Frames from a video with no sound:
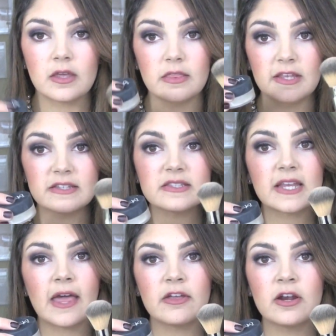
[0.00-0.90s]
These
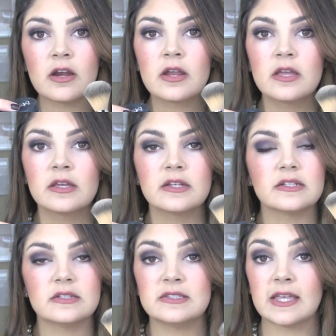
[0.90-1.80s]
together,
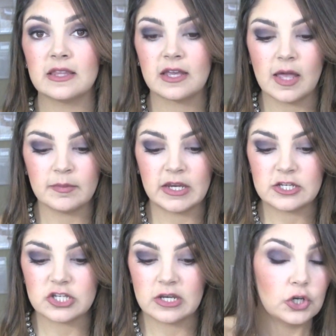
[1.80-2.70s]
deadly
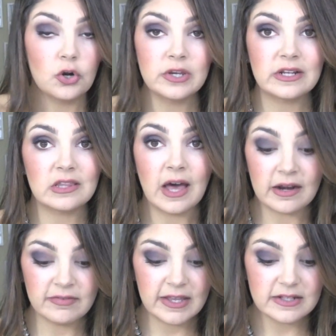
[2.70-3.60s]
combination. You don't need a
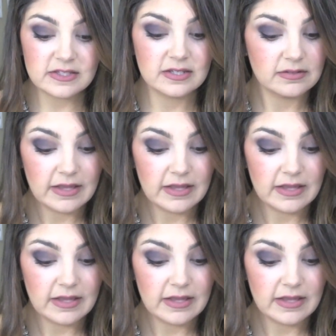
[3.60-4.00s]
lot of it